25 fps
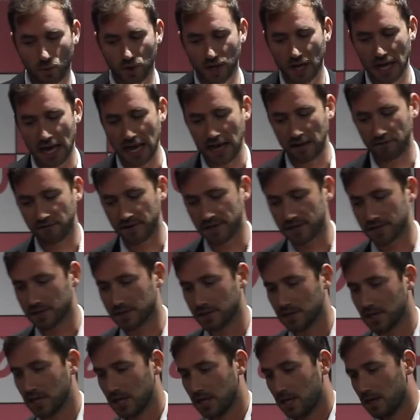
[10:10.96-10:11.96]
we have is
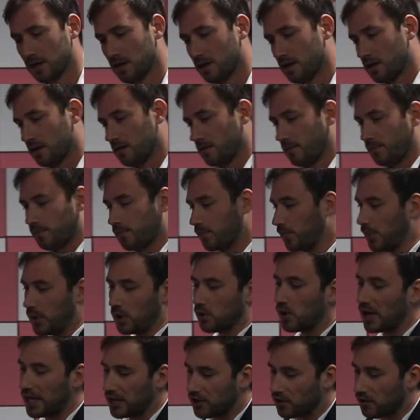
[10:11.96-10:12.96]

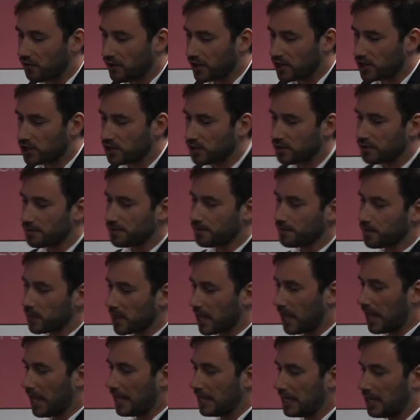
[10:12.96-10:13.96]
purely innovation,
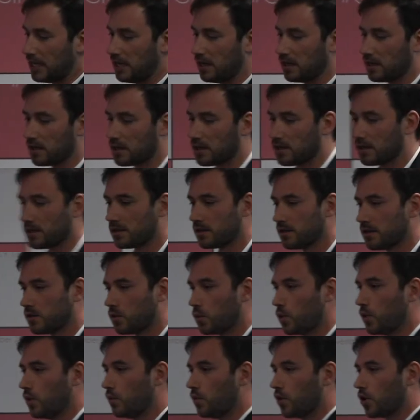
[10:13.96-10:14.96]
and here
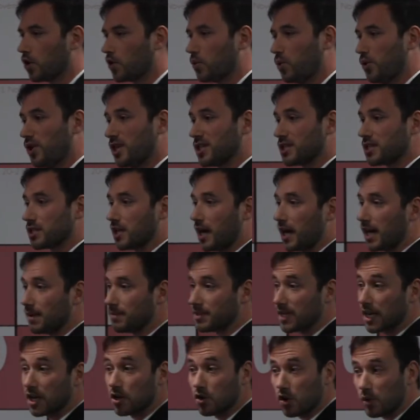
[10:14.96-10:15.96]
we work with
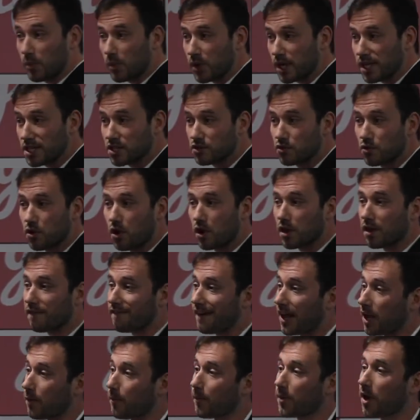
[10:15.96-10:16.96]
startups and corporates to
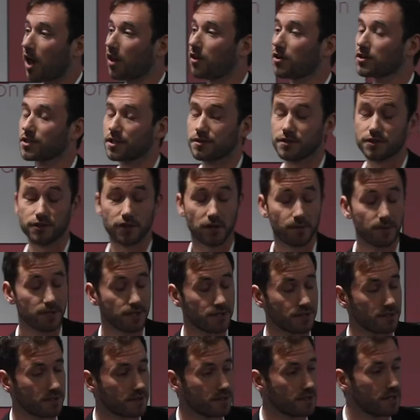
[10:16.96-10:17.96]
co-develop products and
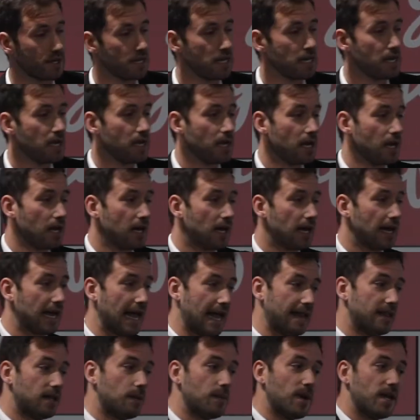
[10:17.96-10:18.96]
services.
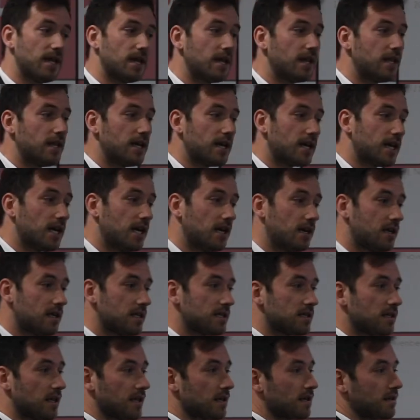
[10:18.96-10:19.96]
Again, the main idea here
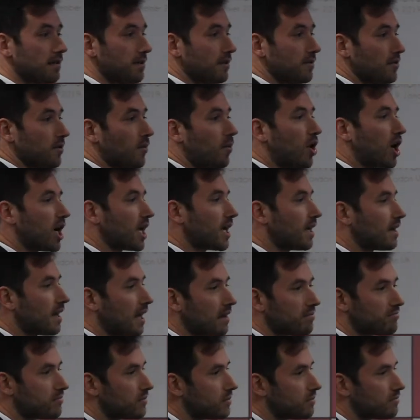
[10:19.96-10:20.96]
is that the market
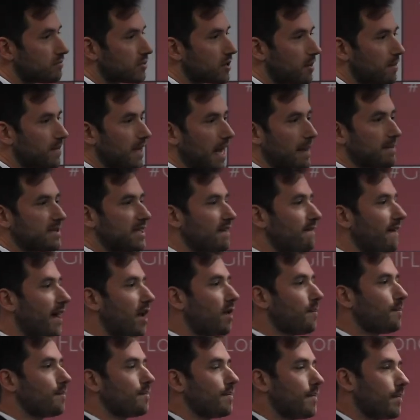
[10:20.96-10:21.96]
sometimes
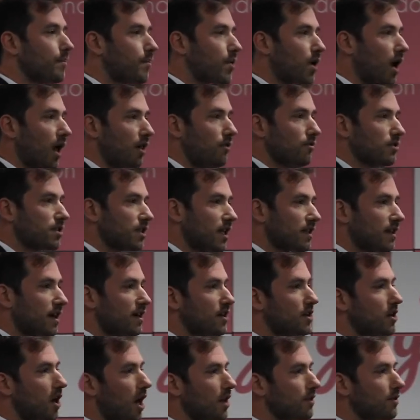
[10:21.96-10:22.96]
develops products that are
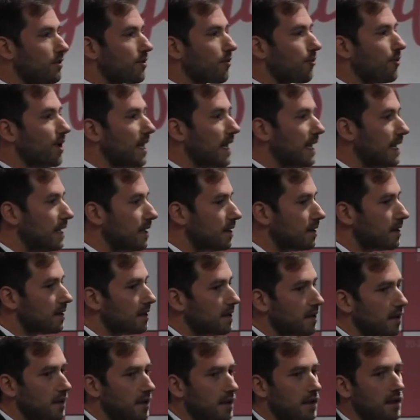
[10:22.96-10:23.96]
not really
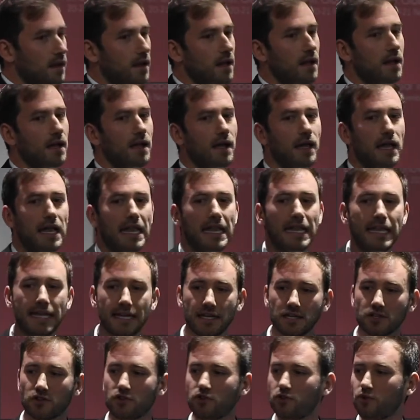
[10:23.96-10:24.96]

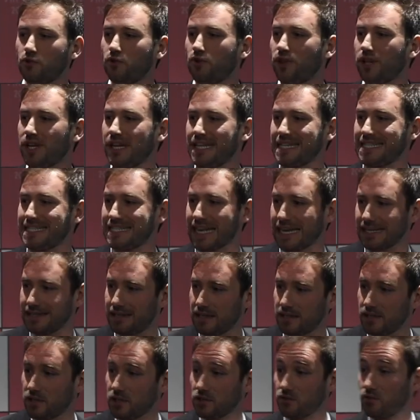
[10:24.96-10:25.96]
linked to the
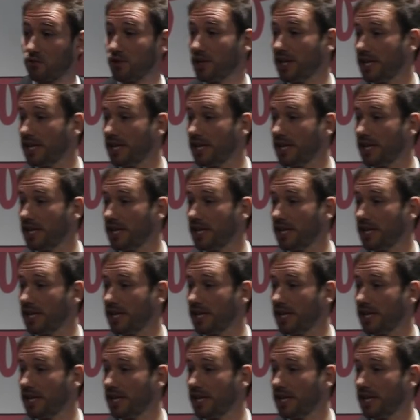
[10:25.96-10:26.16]
necessities, to the